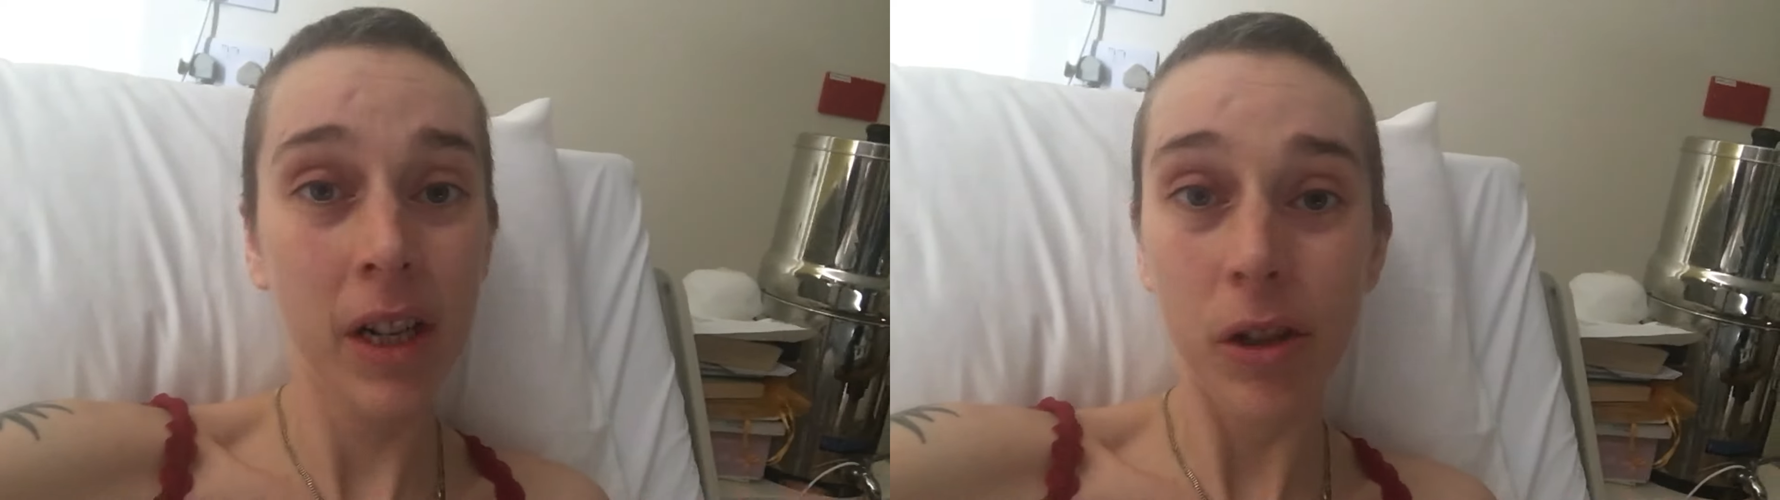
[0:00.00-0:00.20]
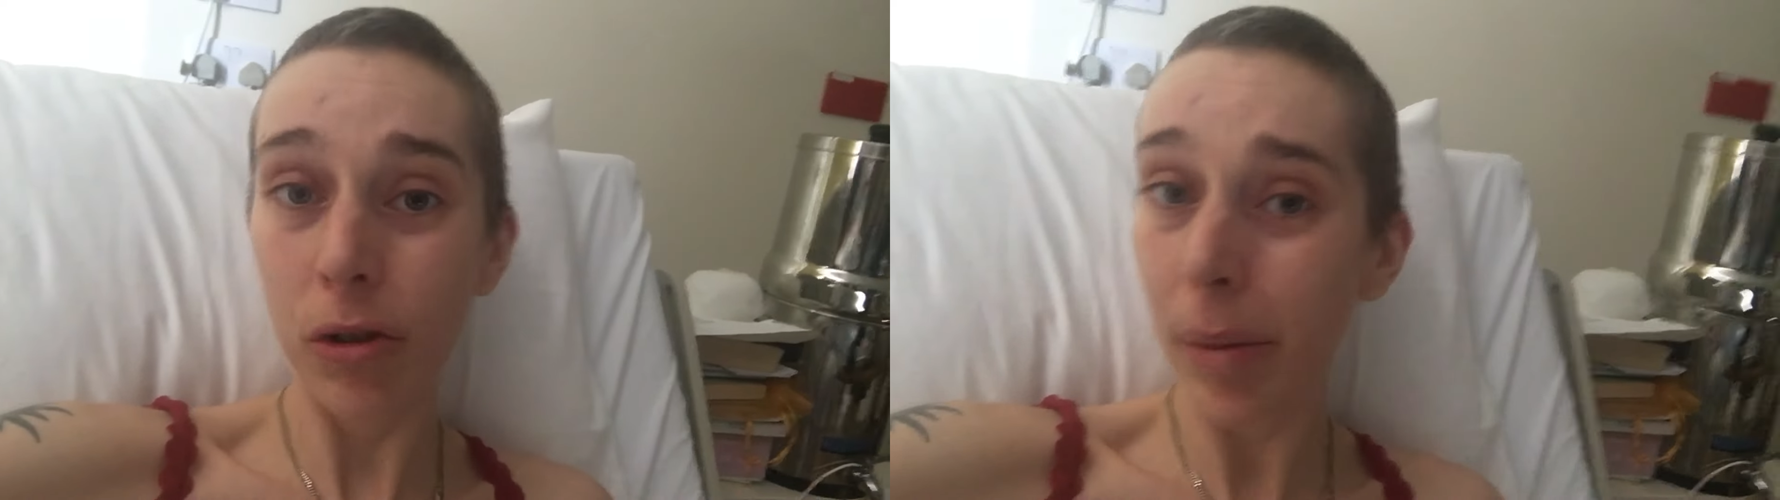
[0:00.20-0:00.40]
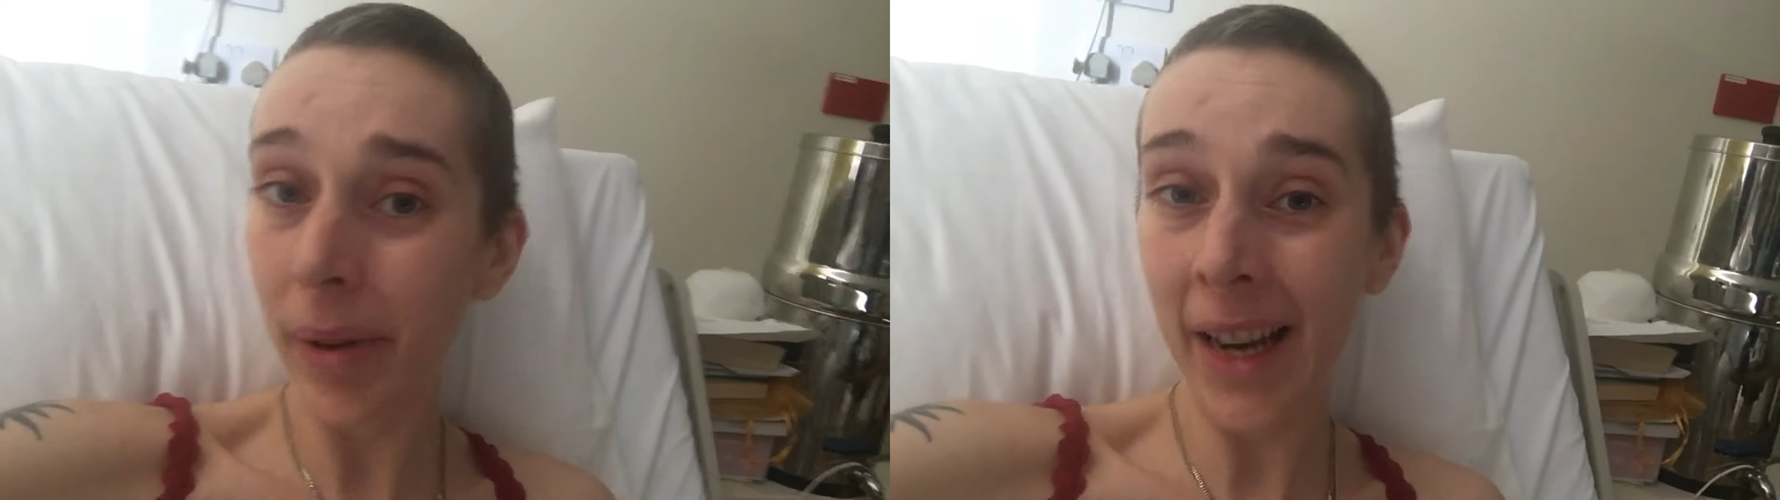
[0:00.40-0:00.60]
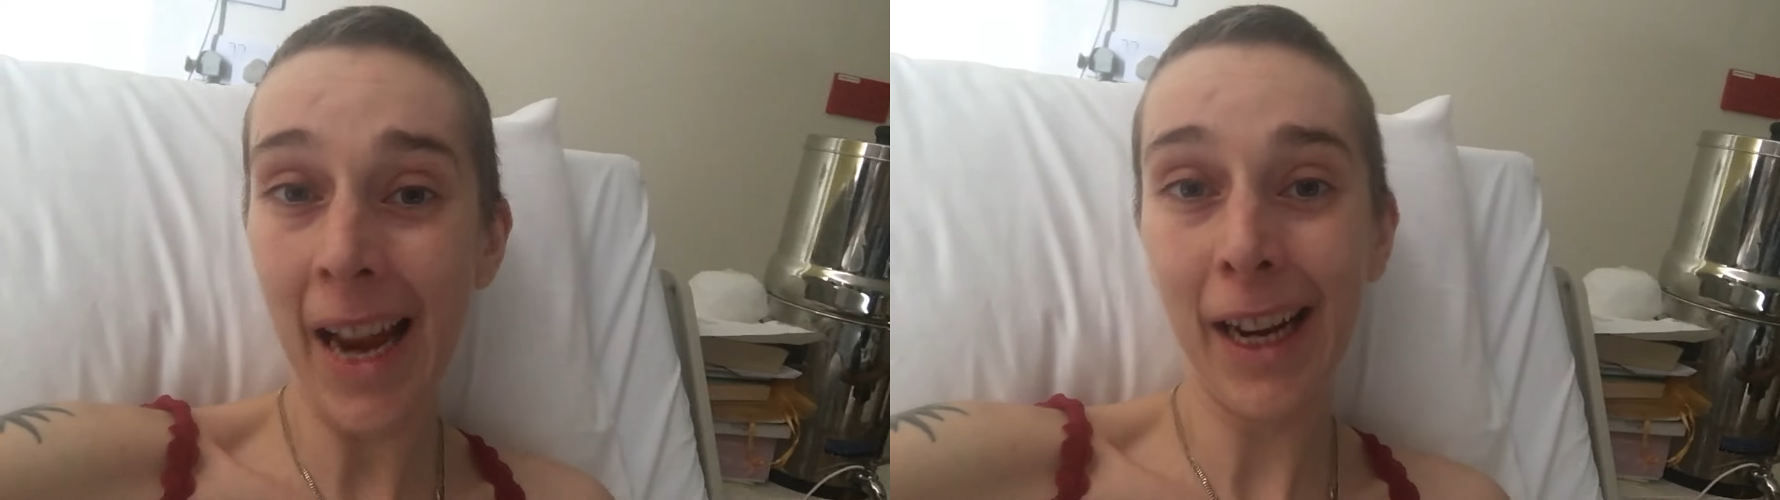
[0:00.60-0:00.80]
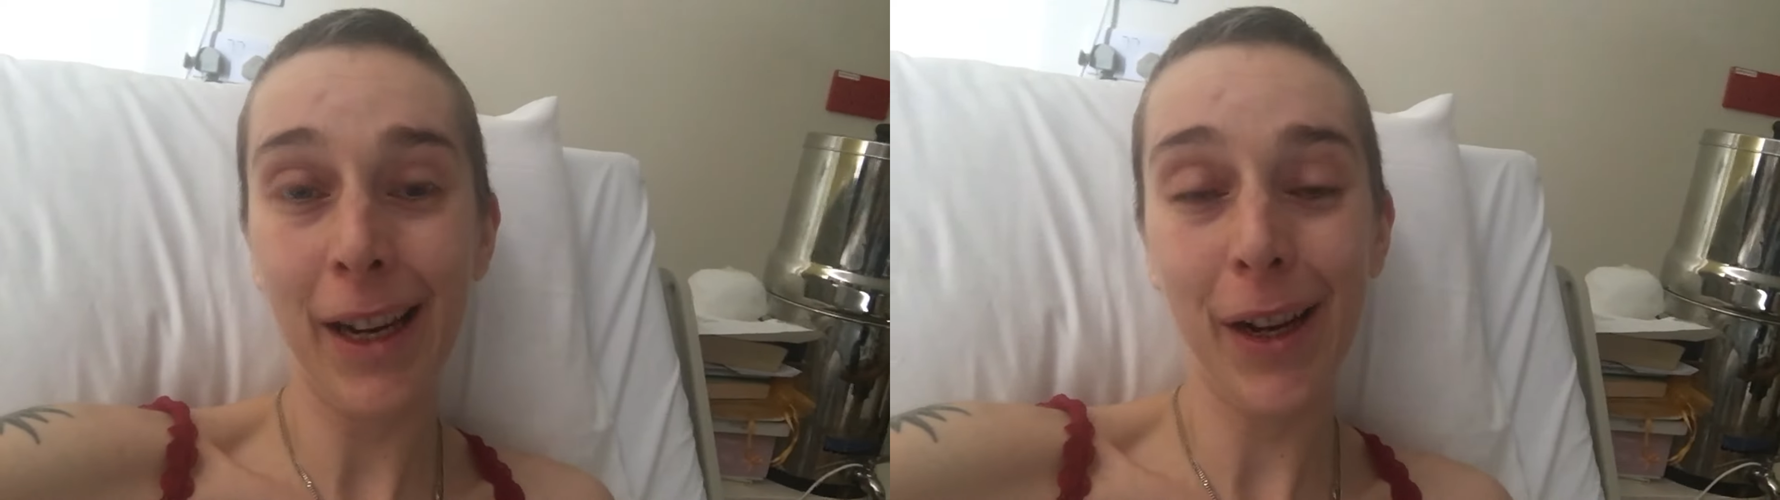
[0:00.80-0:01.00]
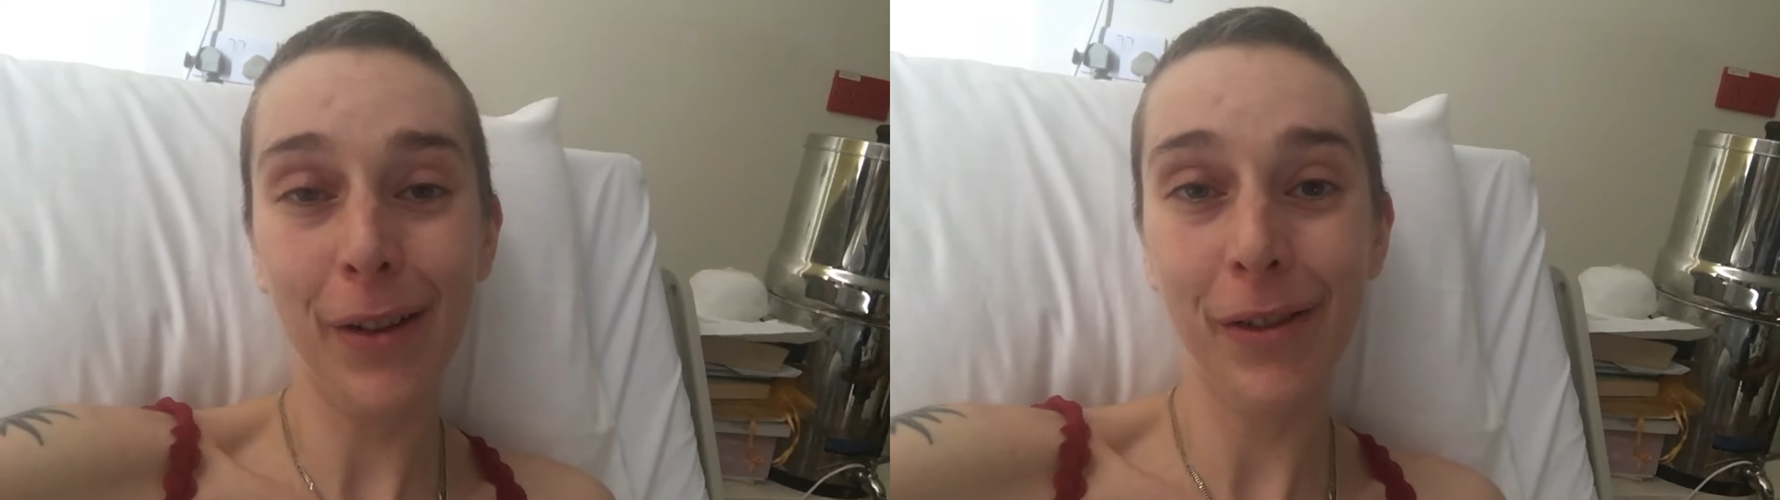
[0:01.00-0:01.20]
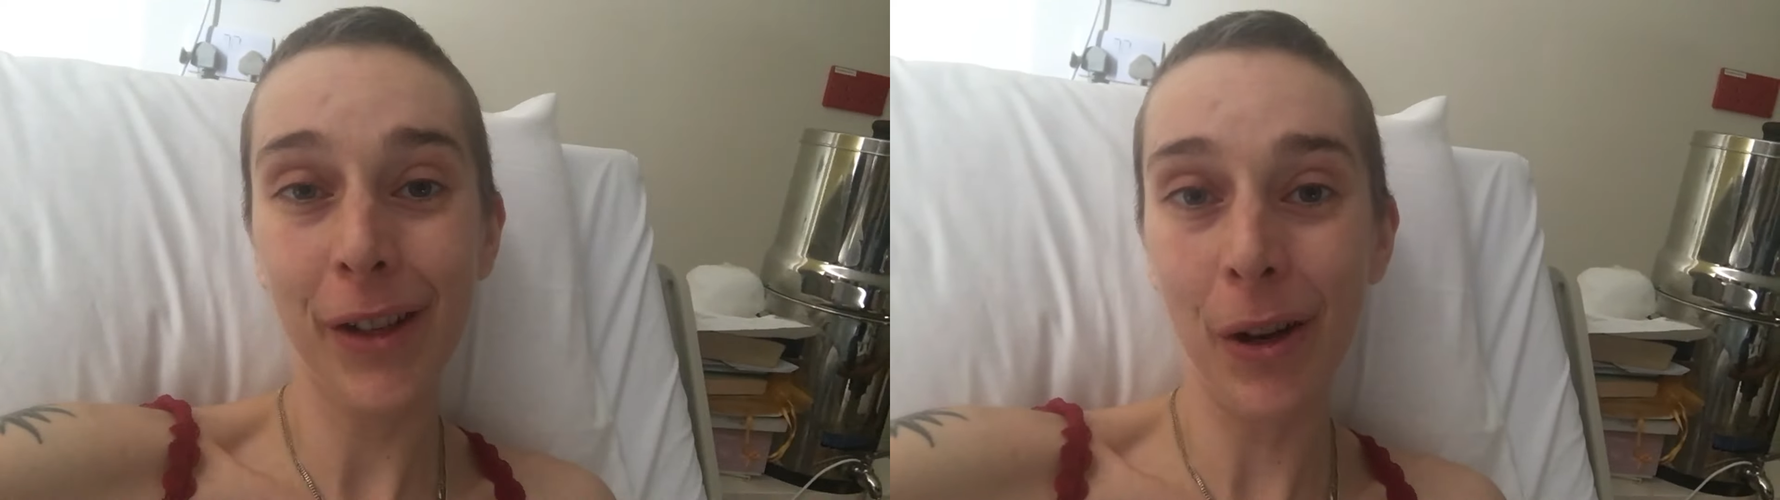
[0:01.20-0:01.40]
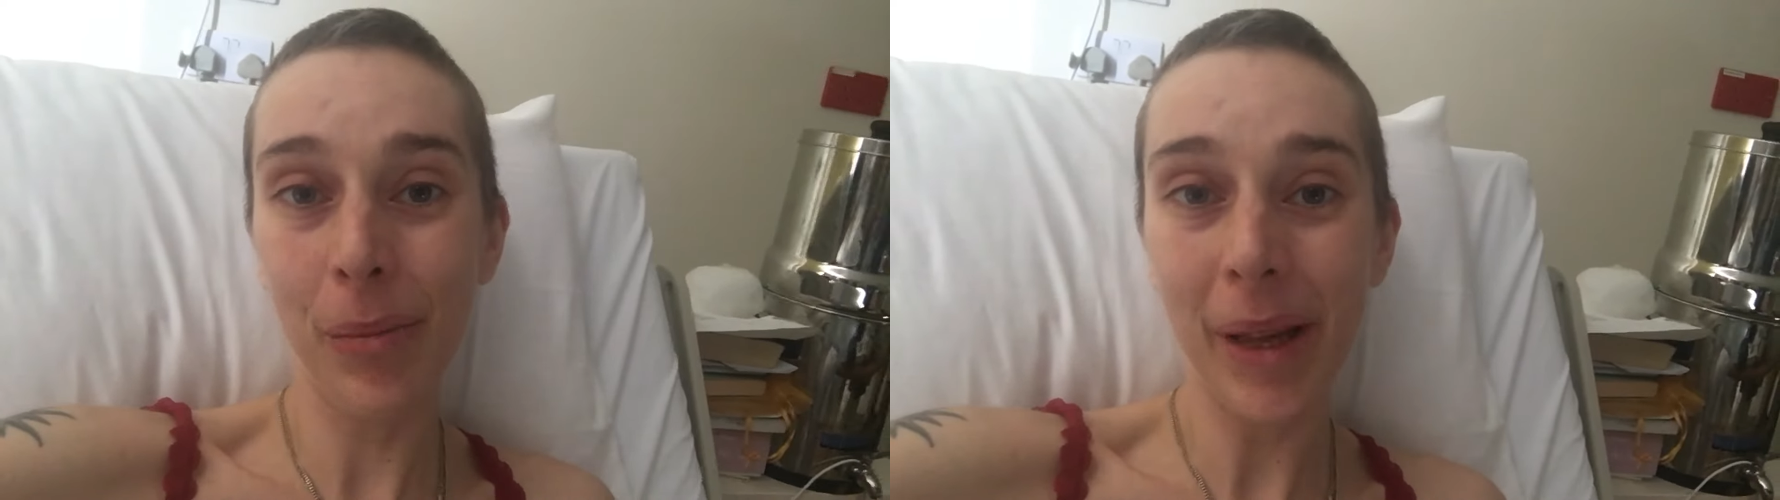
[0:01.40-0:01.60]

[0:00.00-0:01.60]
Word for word: triple negative, you know,